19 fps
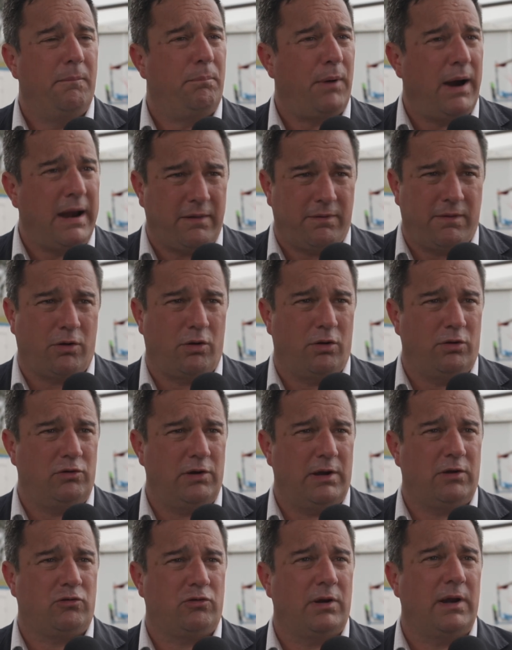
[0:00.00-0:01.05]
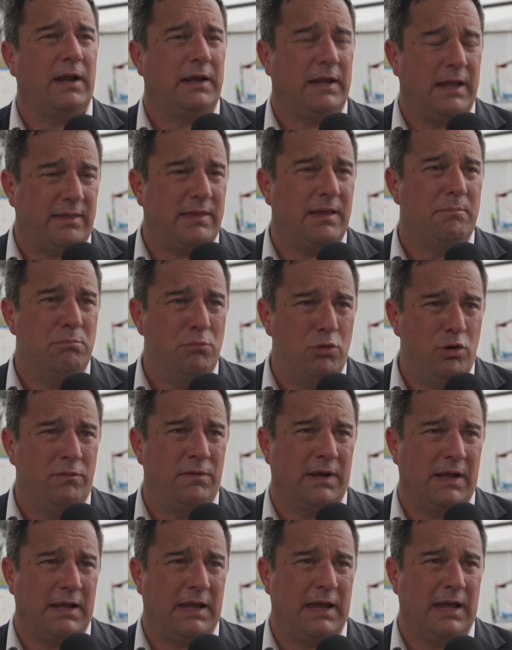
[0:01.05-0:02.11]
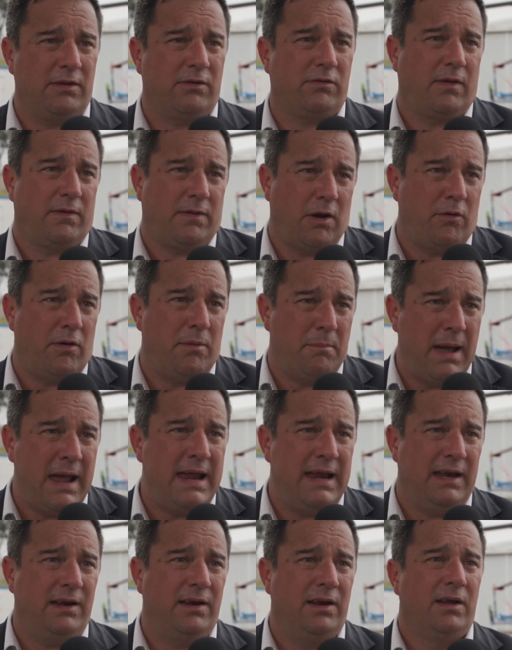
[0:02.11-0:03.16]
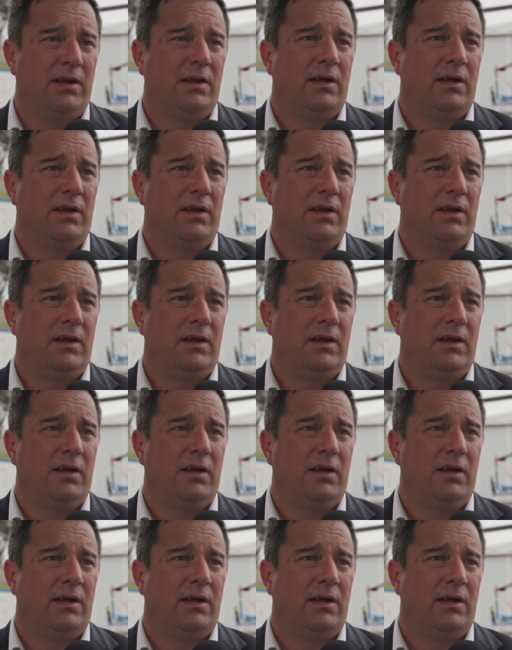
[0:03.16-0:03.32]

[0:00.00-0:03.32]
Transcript: break the congestion, and get them moving again, so that they remain